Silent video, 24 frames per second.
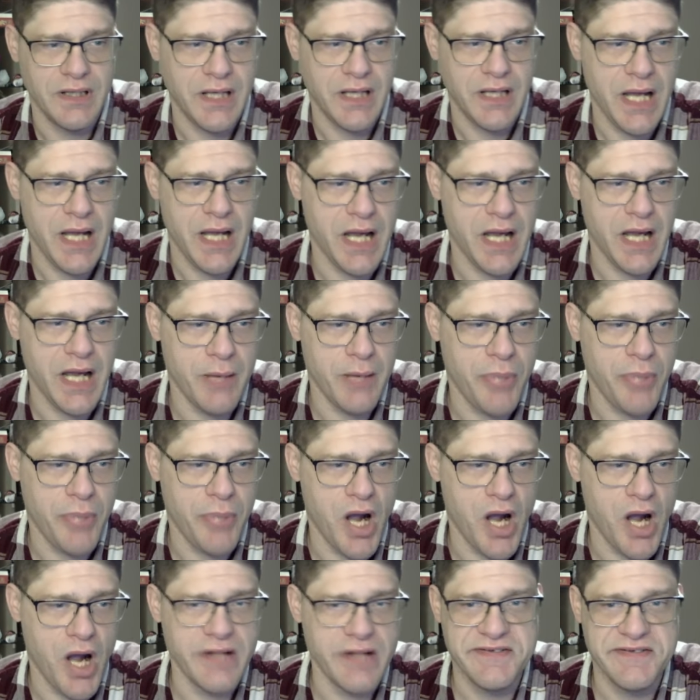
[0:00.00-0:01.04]
uh,
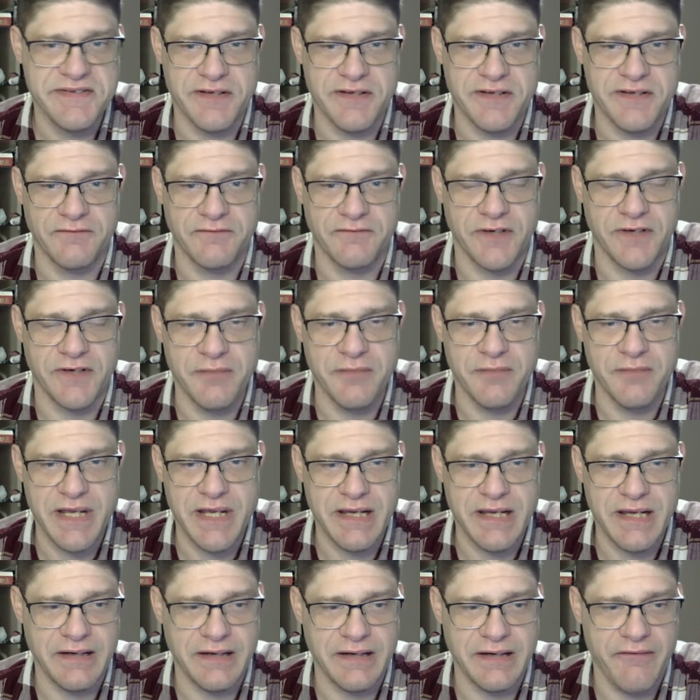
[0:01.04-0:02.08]
pawns in front of me,
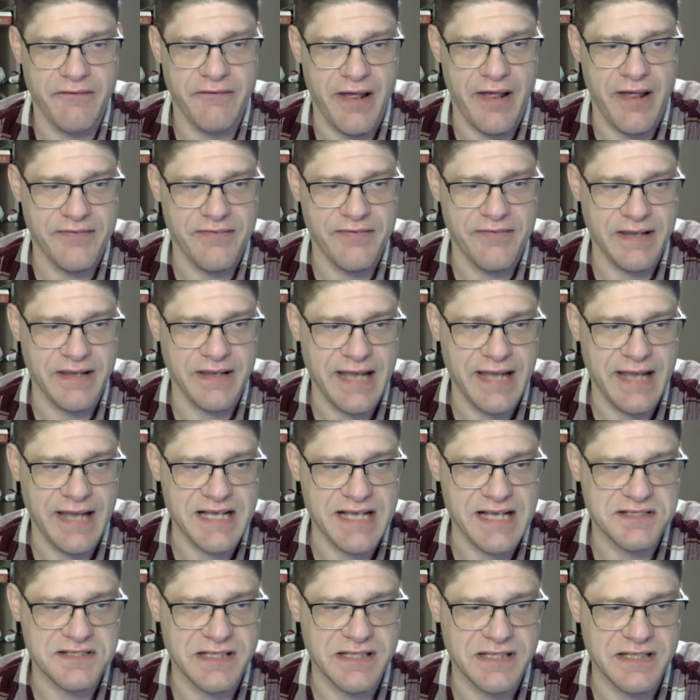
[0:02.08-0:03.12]
and I think
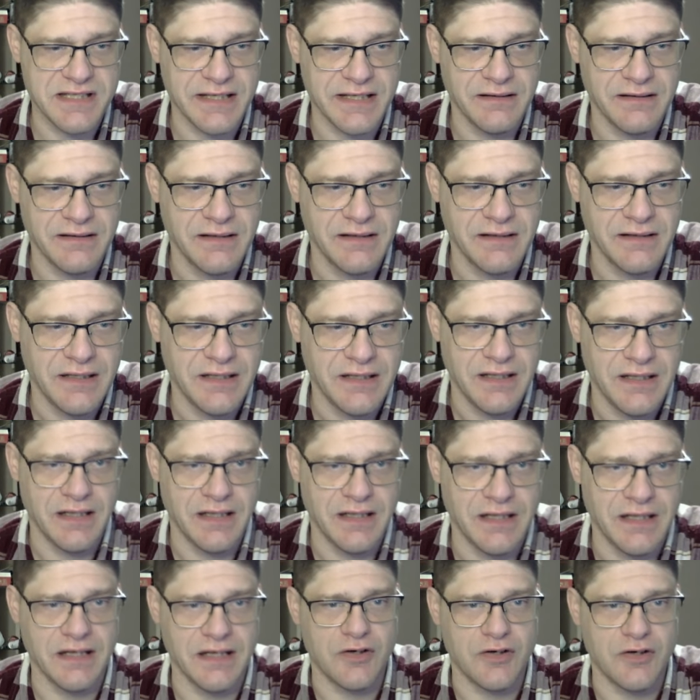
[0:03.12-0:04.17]
castling
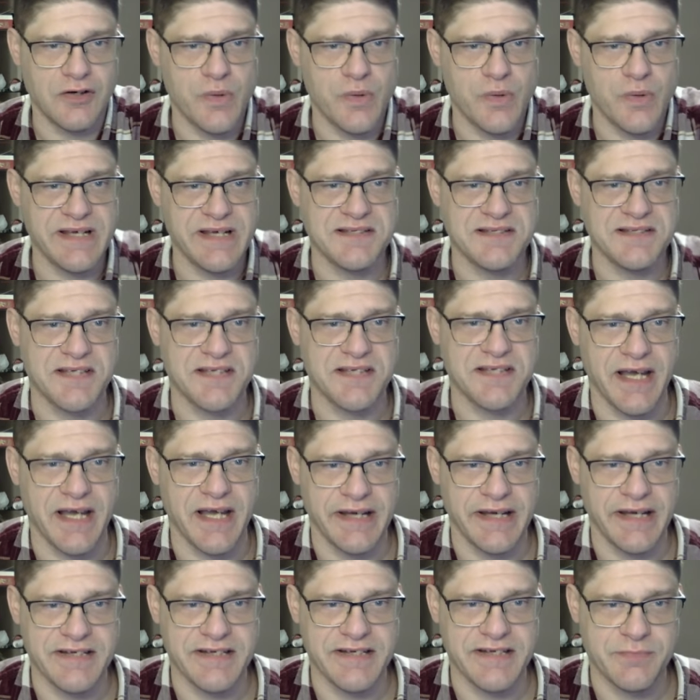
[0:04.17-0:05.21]
uh, queenside
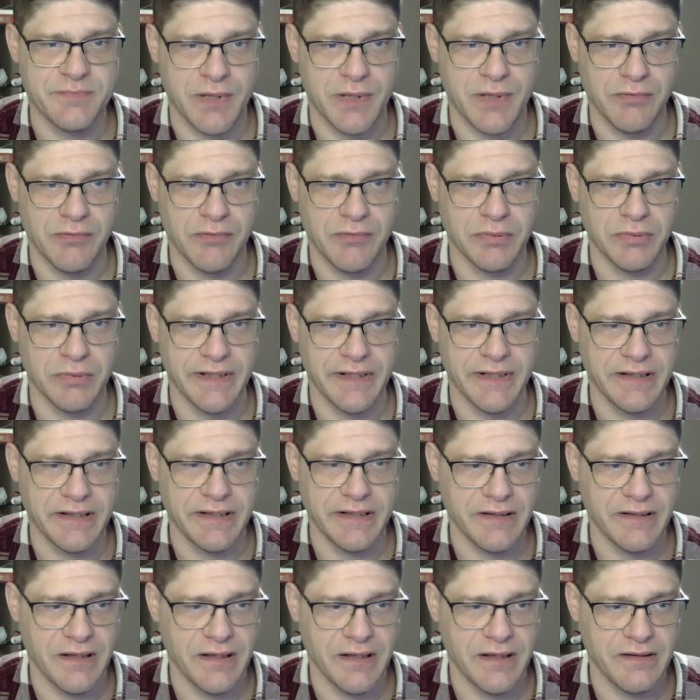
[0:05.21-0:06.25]
is probably
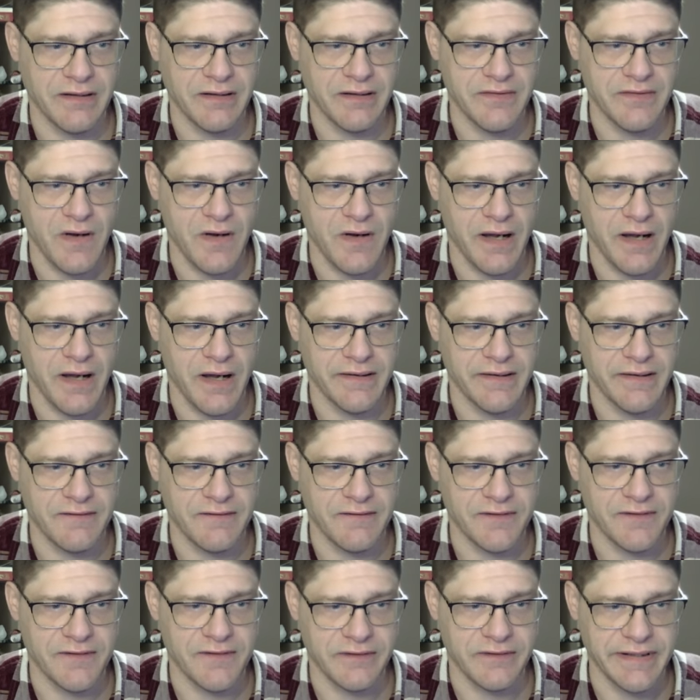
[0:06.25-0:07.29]
uh, not a
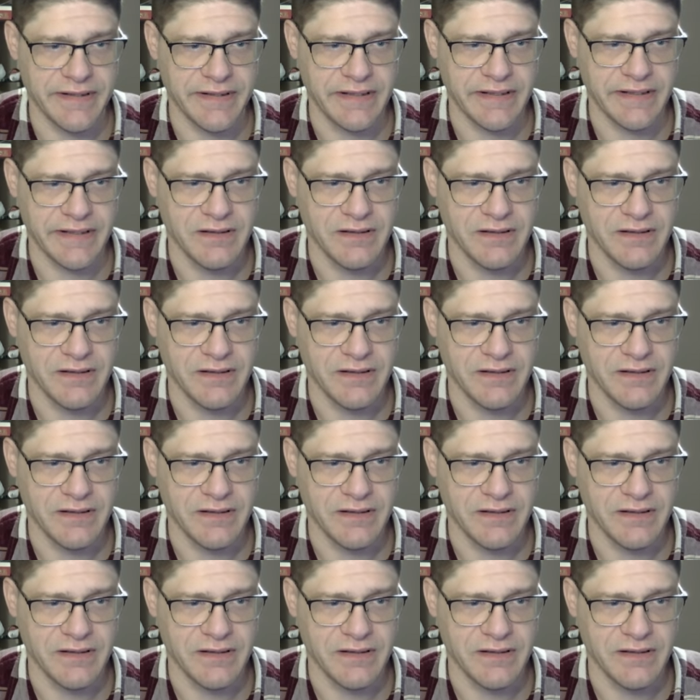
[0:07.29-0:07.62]
very